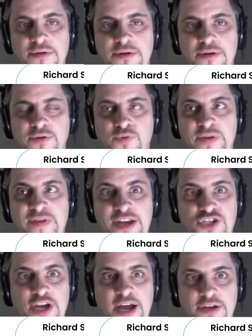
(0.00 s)
We've had
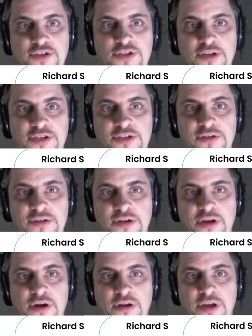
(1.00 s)
challenges,
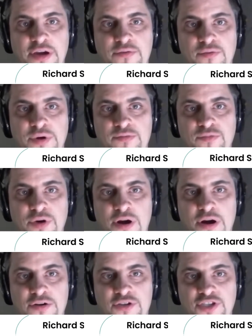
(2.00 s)
like when
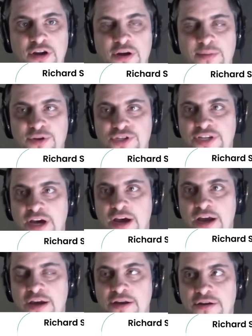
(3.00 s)
our son almost
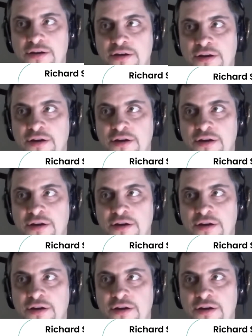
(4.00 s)
died, and